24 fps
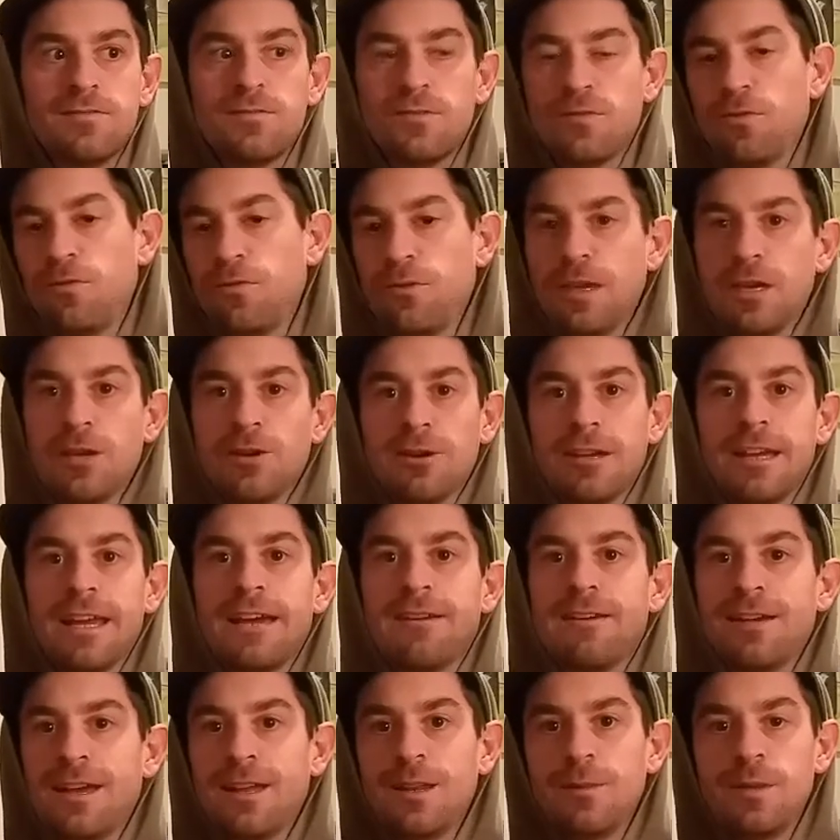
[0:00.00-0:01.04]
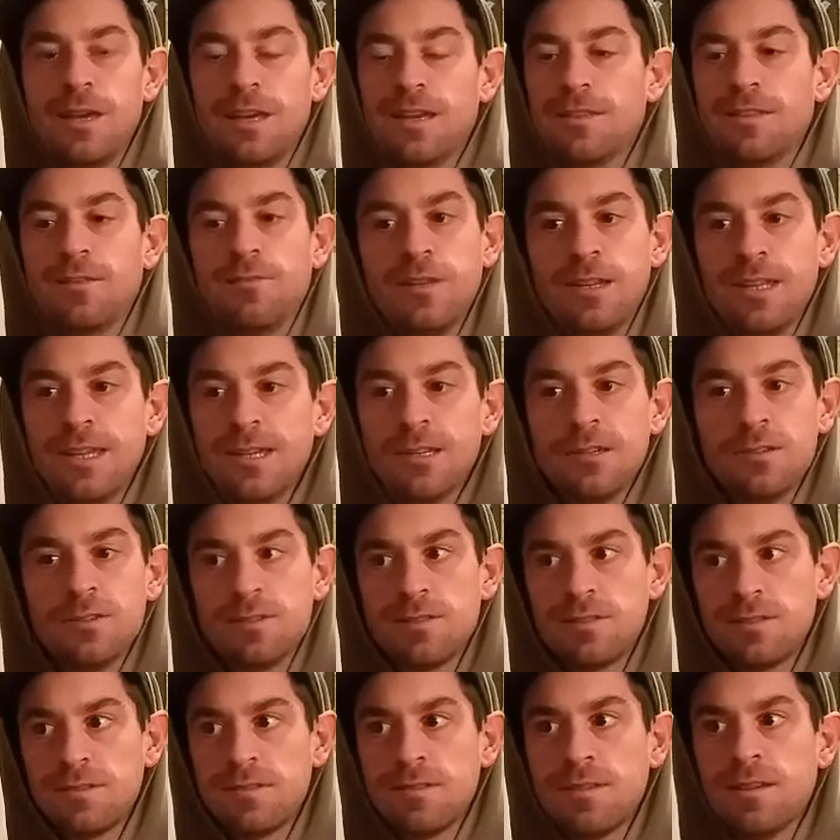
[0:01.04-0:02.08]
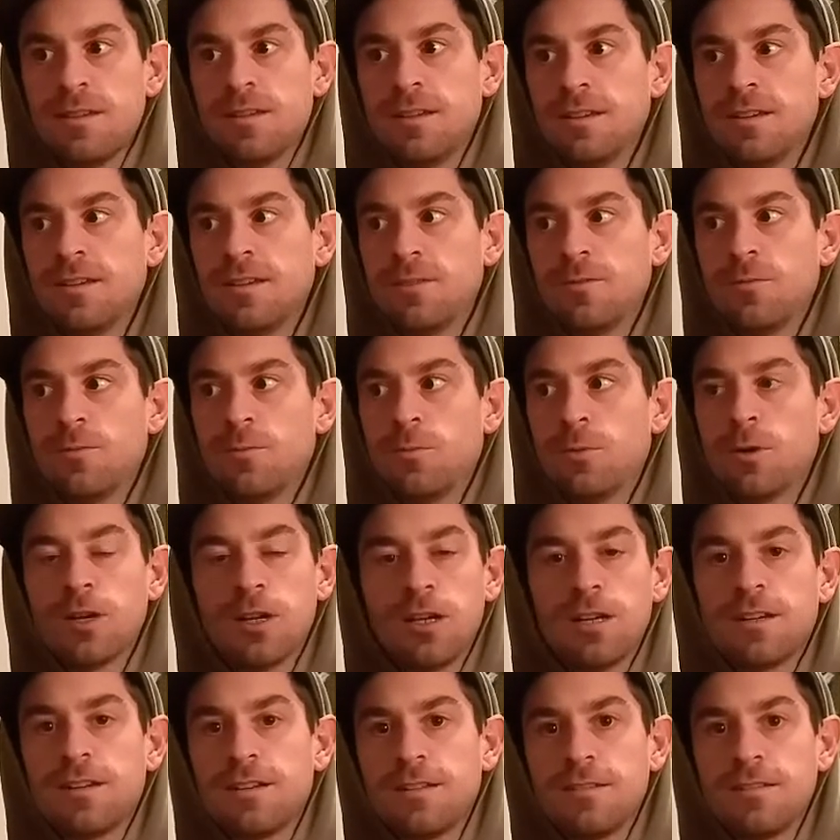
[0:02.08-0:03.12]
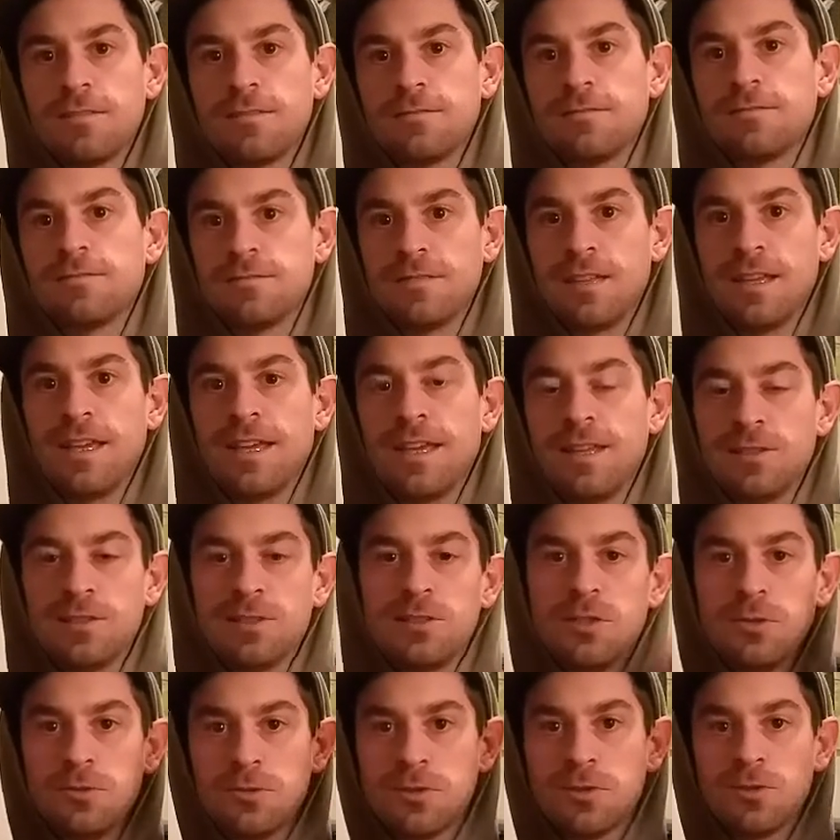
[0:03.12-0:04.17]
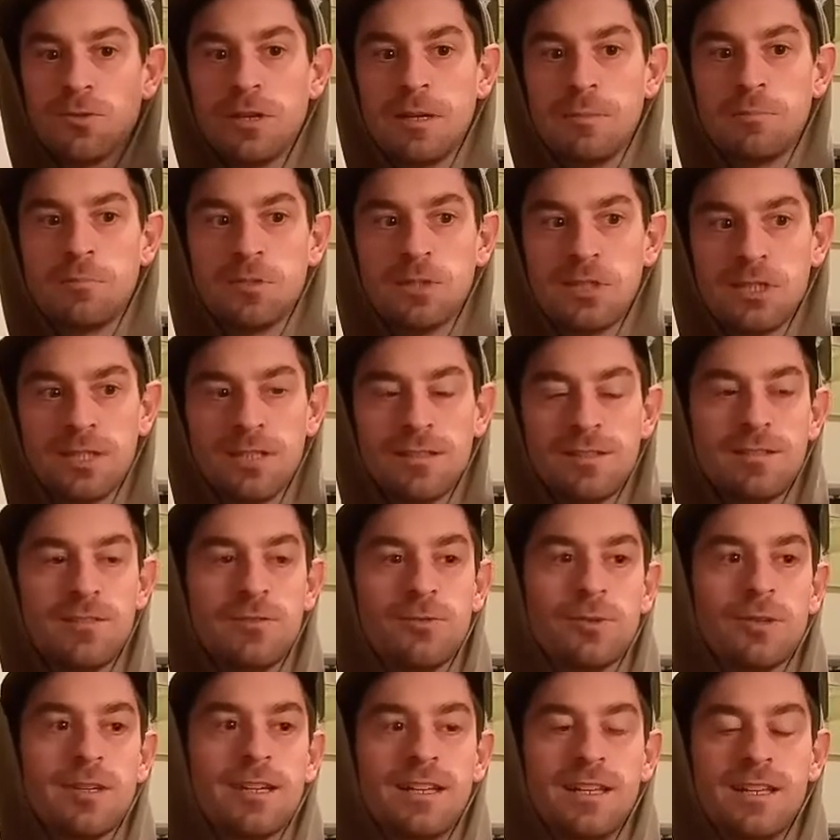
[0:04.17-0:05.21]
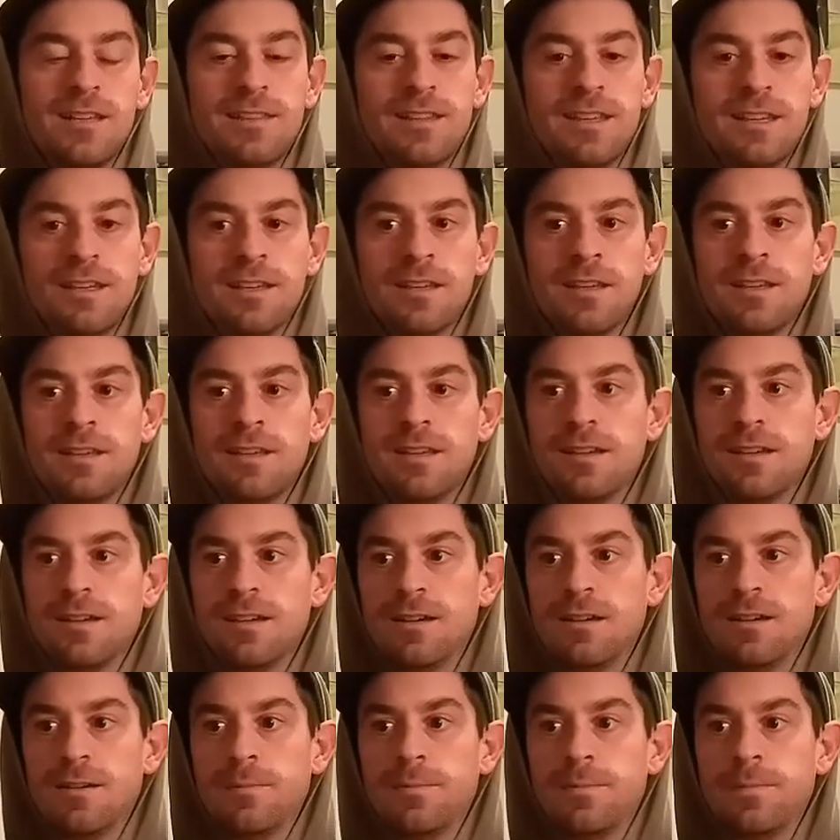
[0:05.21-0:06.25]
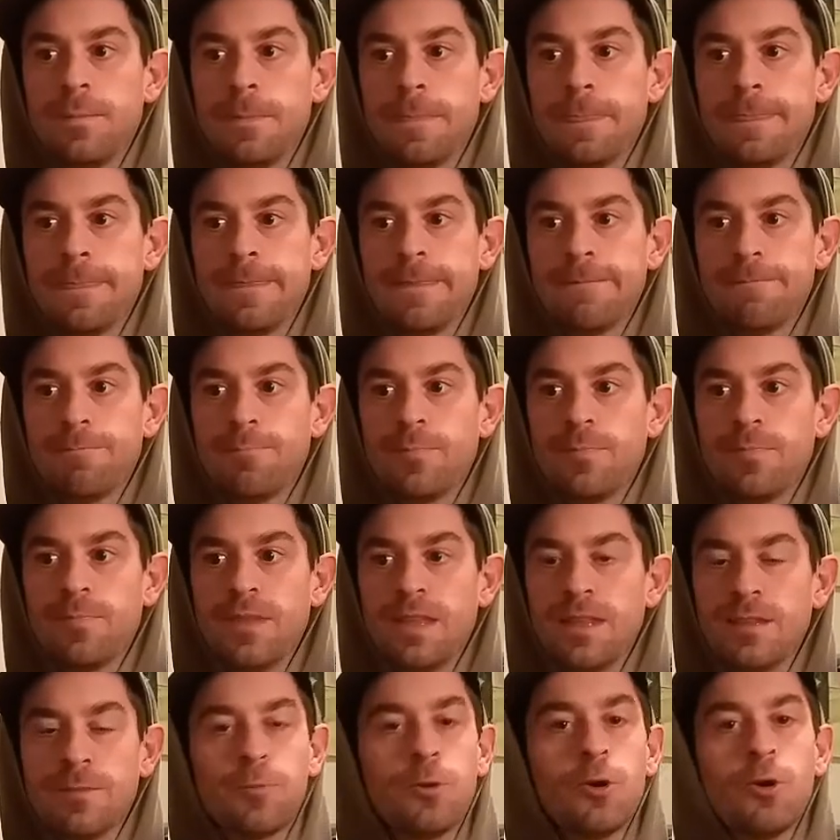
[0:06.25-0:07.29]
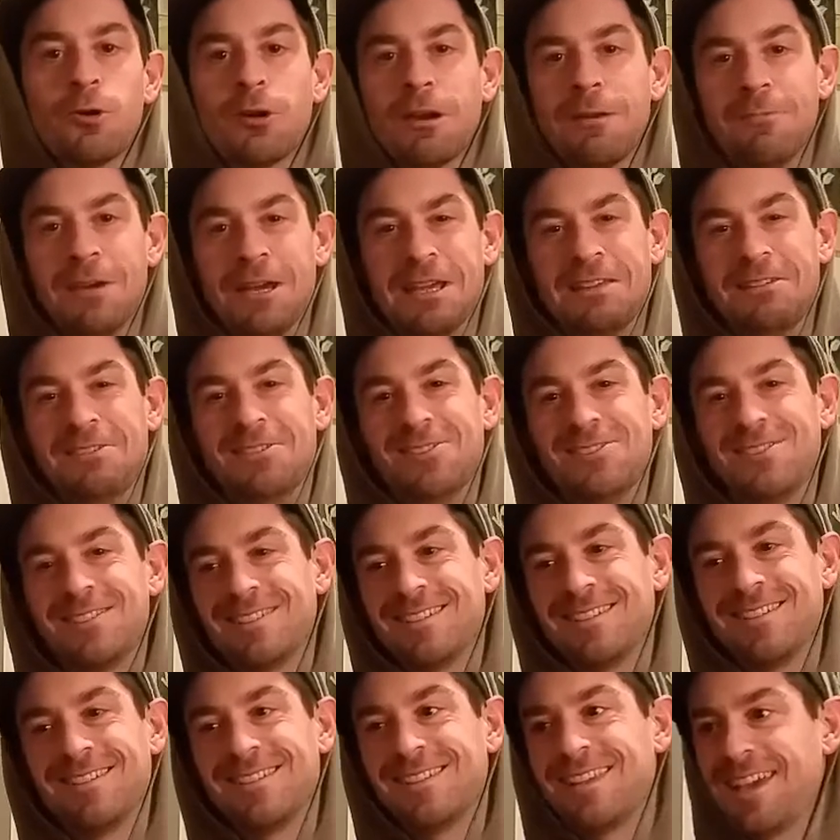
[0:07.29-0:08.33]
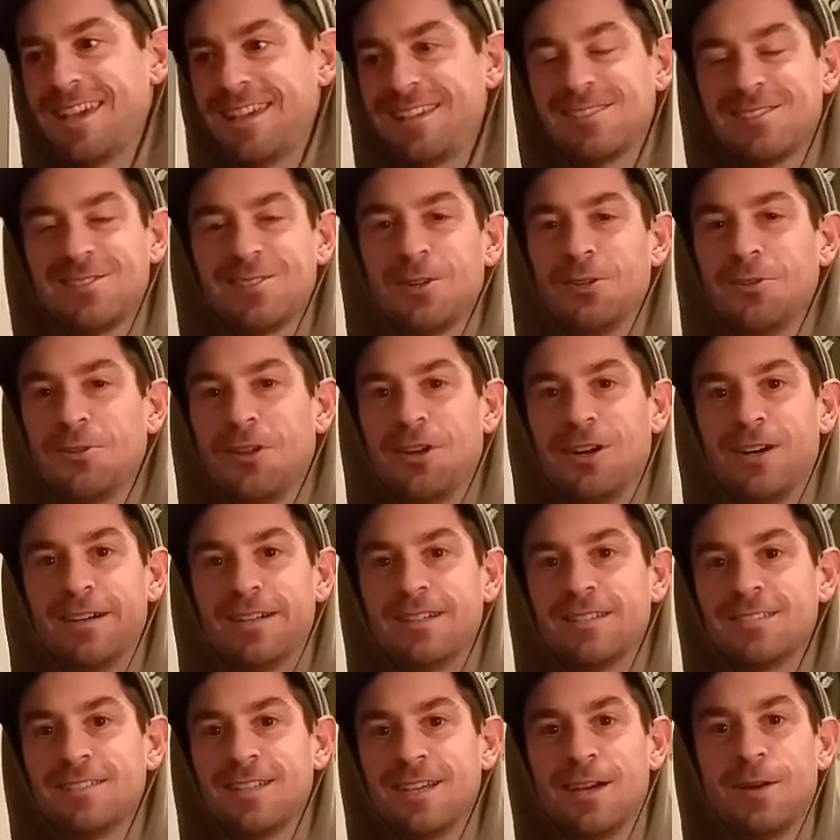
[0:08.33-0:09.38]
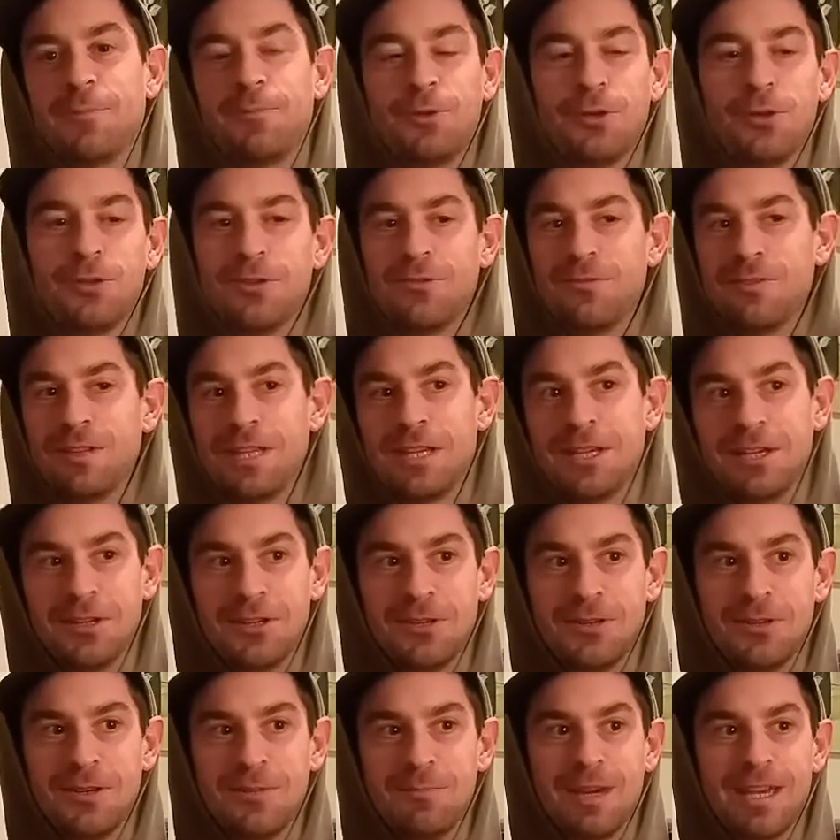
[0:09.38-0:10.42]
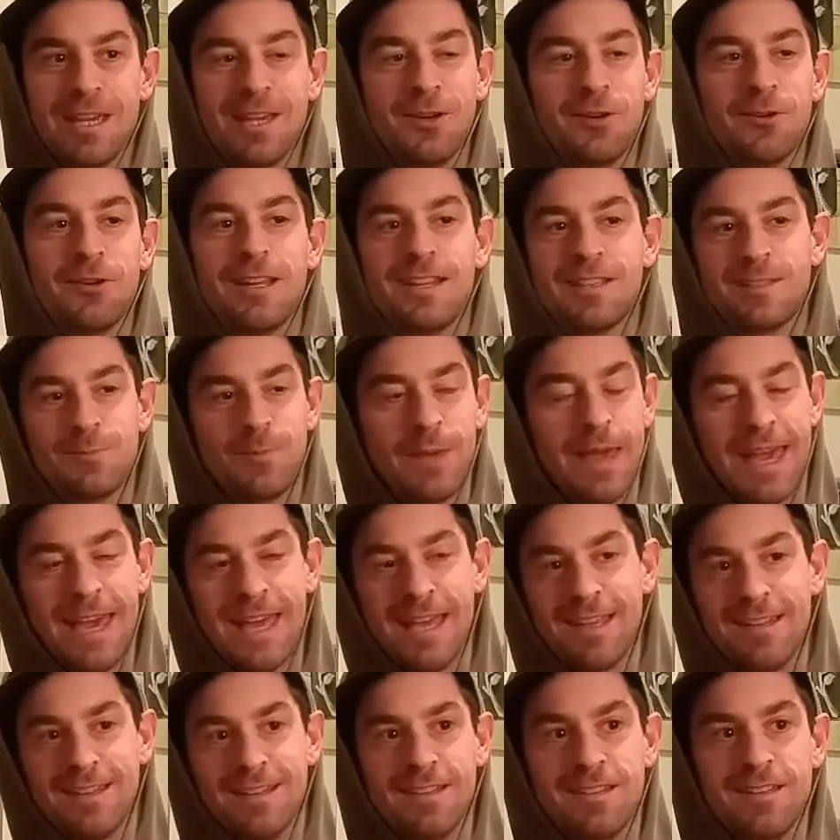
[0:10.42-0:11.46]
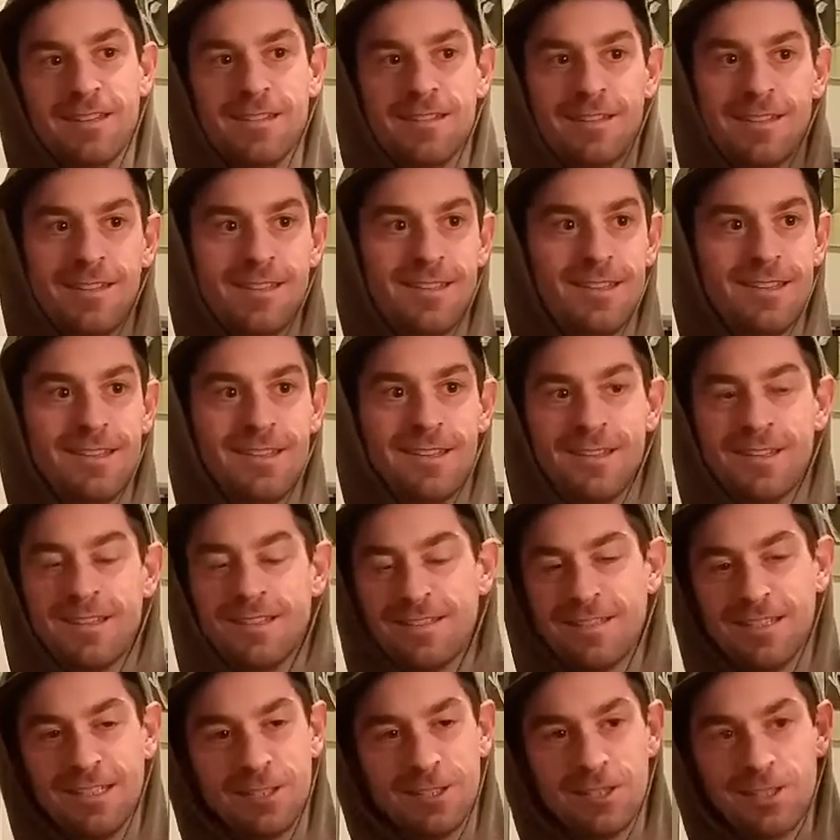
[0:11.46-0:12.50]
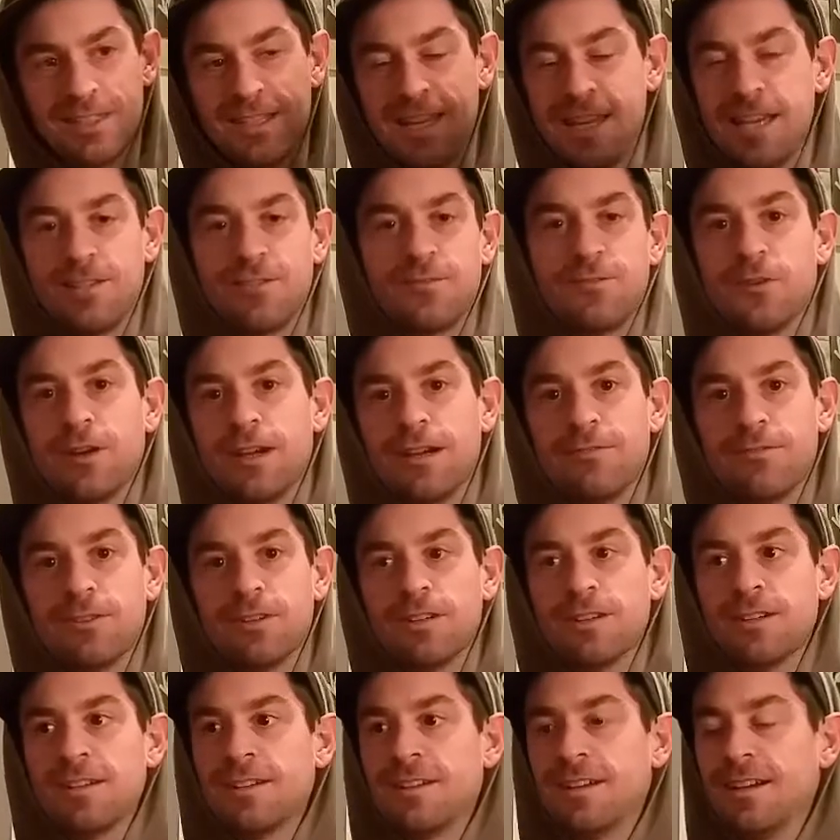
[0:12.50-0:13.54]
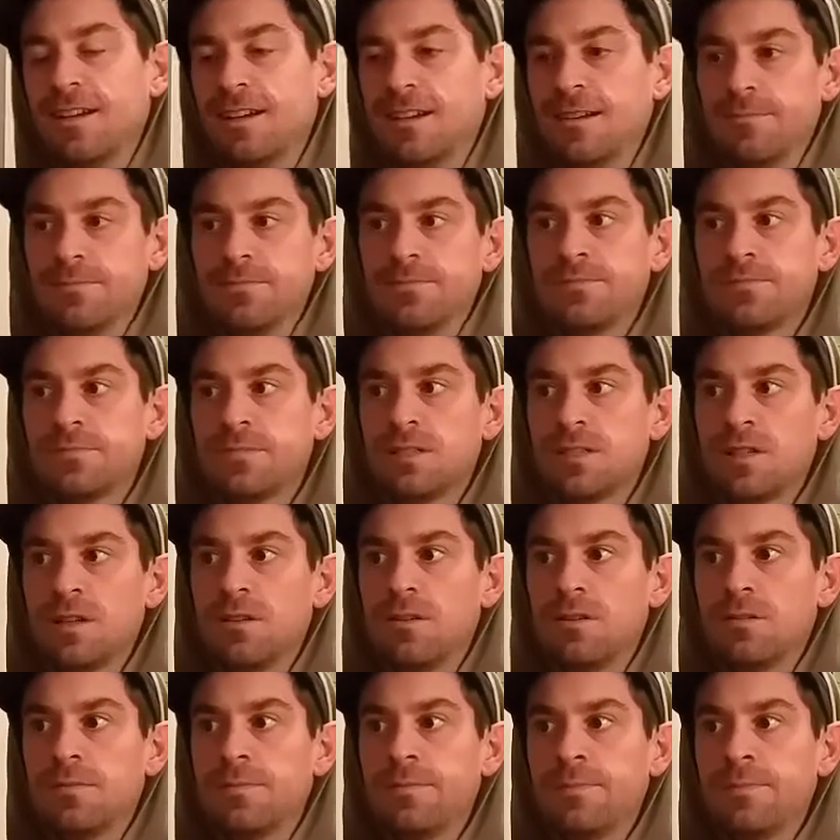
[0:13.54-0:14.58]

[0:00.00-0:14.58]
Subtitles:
figuring out how to make the videos work, hence no script or anything. And the program I use takes so long to upload the video, and my internet's bad, and it just takes forever. So